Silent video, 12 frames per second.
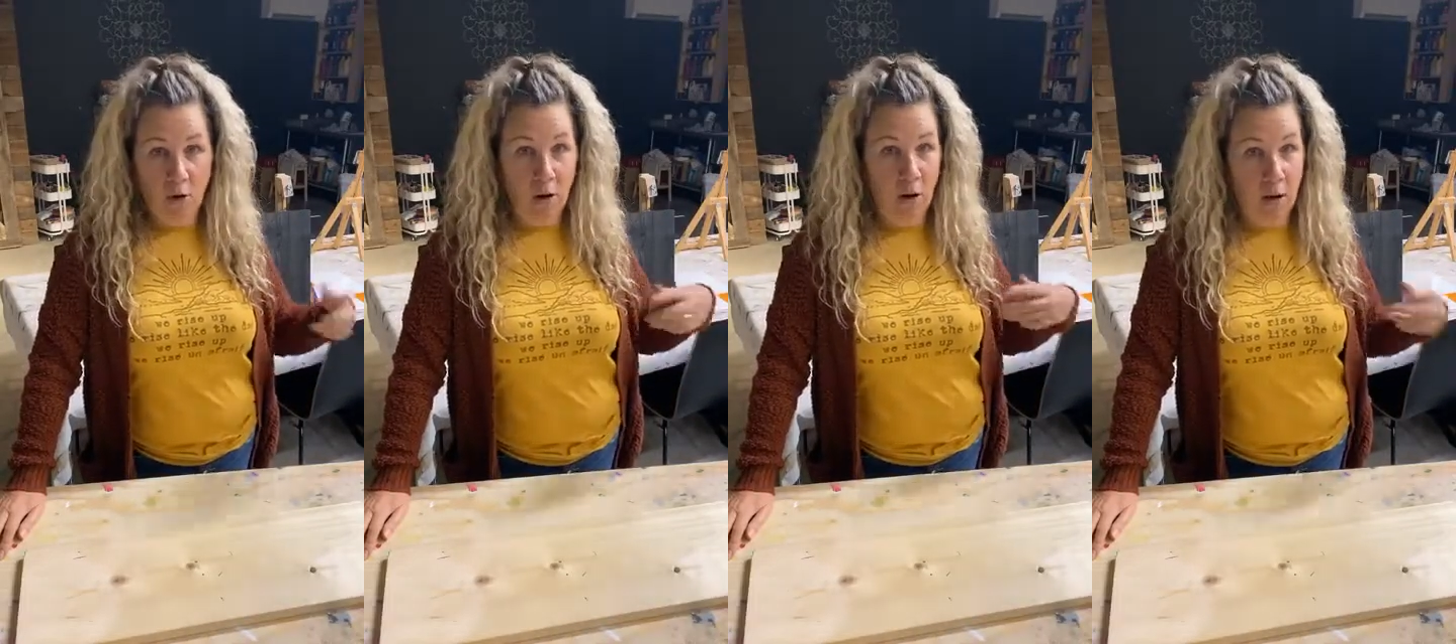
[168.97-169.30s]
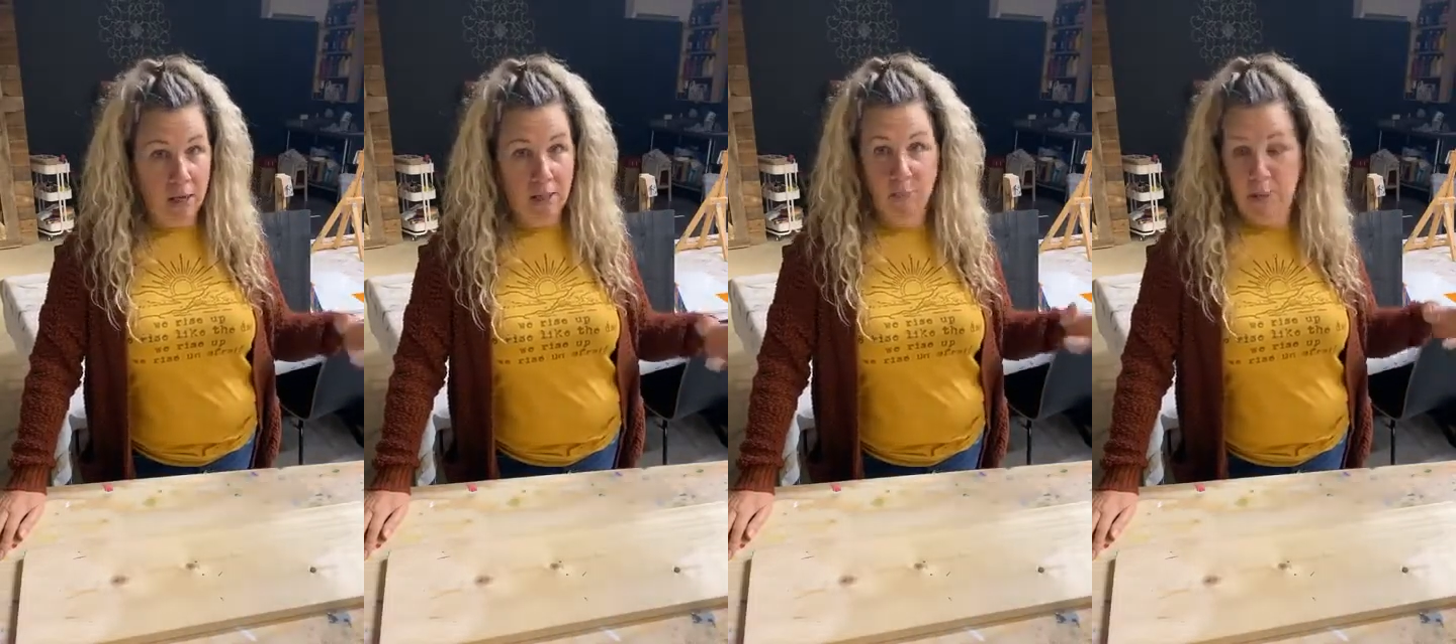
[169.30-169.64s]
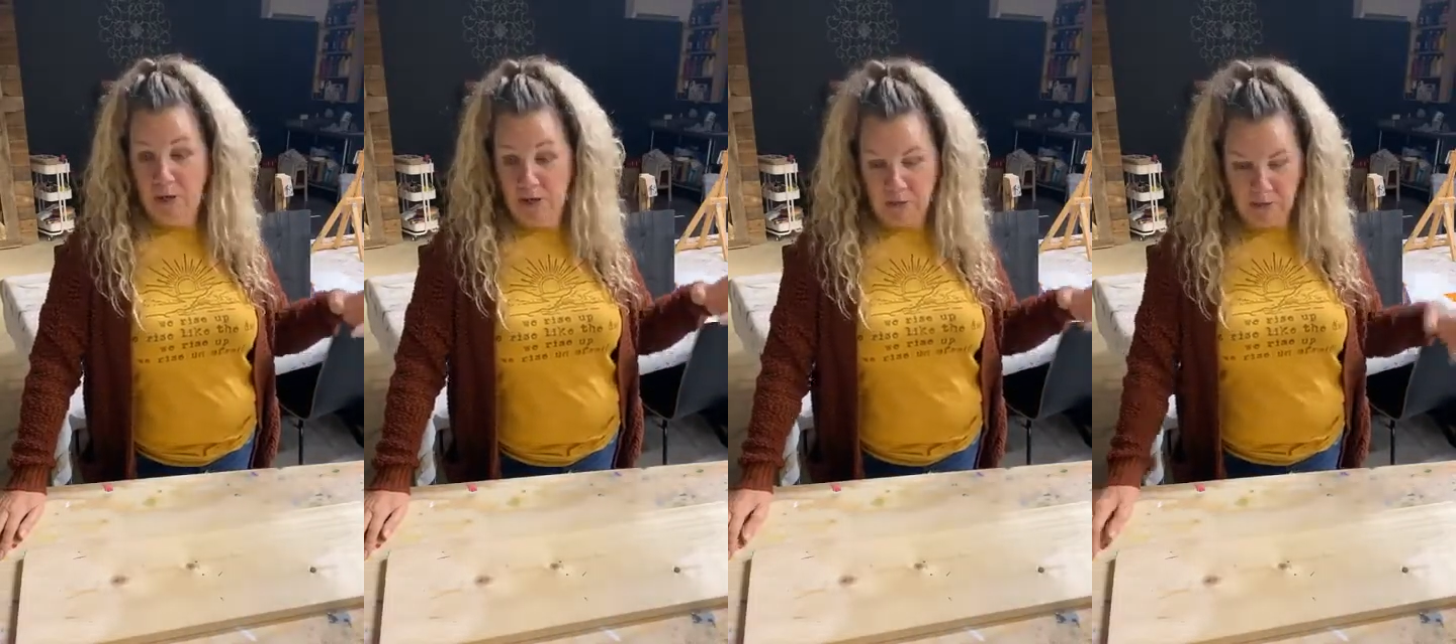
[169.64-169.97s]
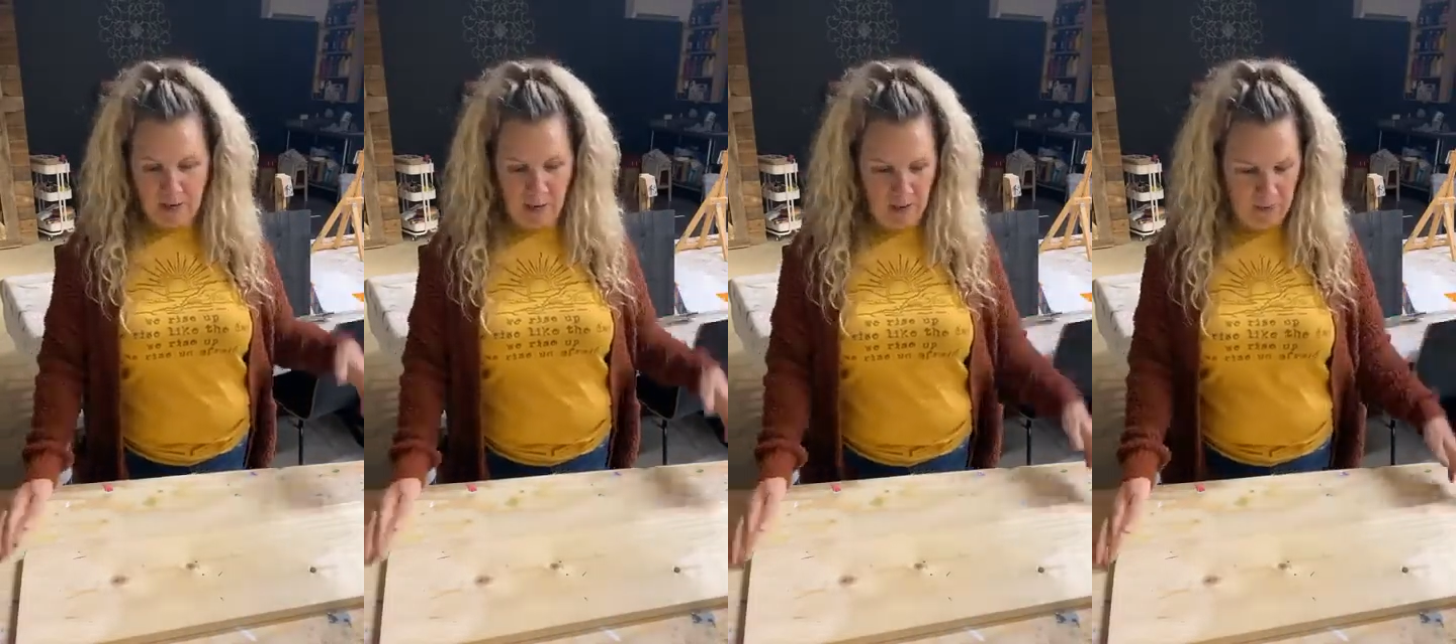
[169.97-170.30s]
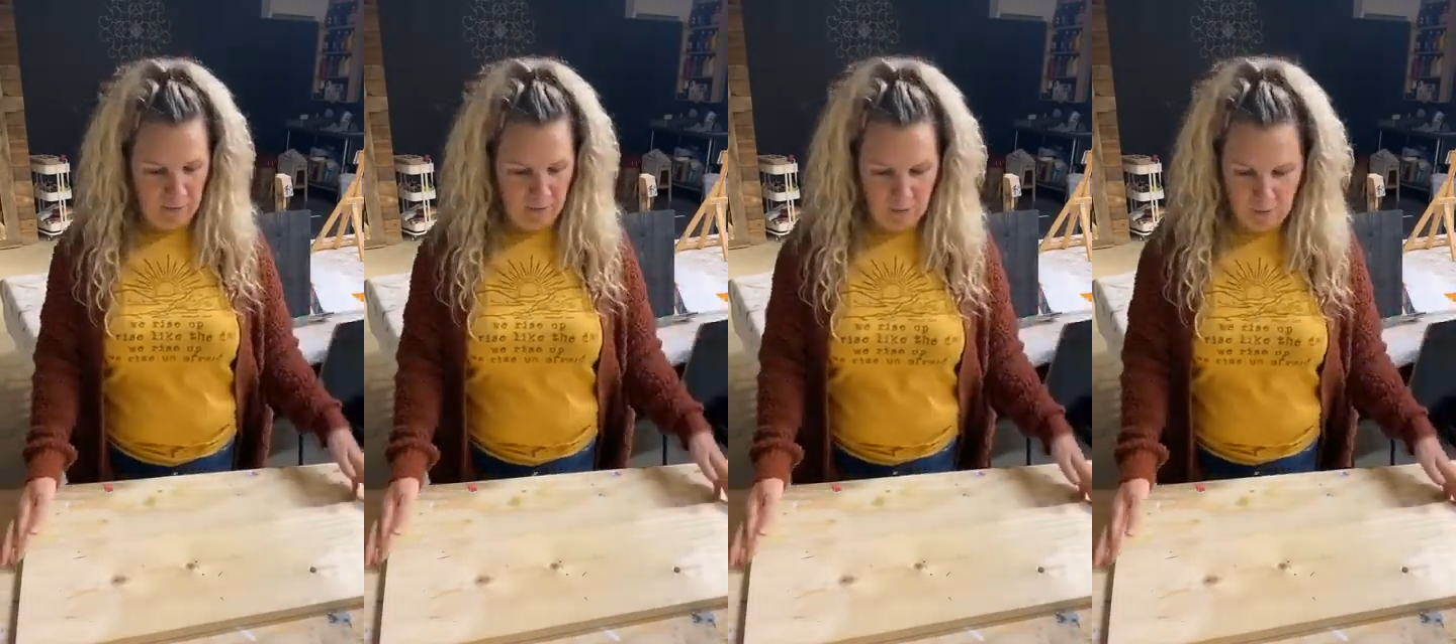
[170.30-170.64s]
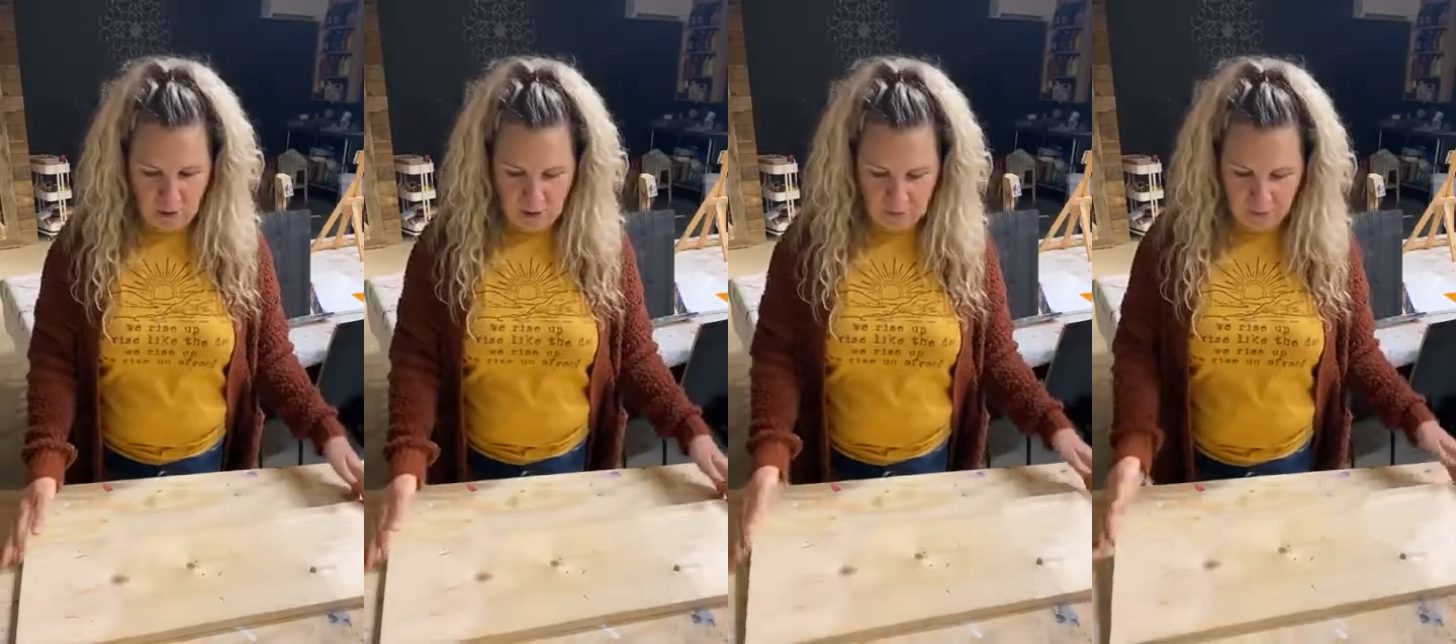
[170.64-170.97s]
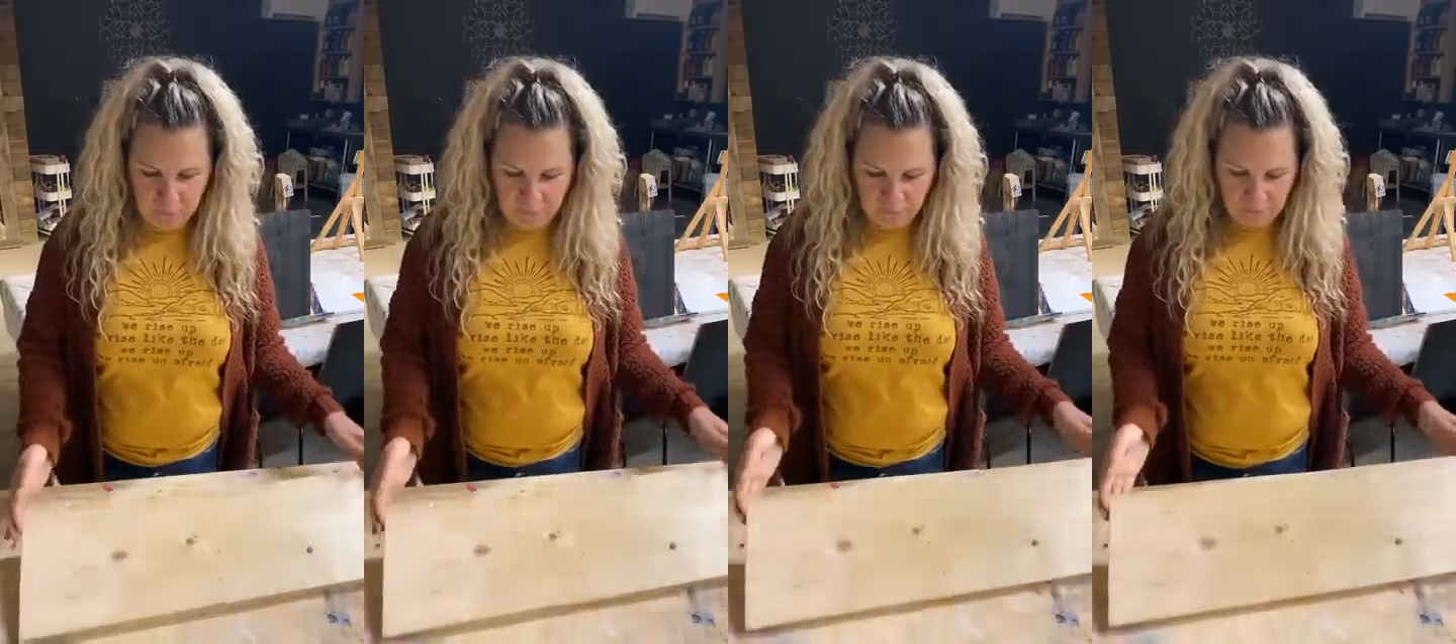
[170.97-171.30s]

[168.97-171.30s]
or a husband who would cut it for you.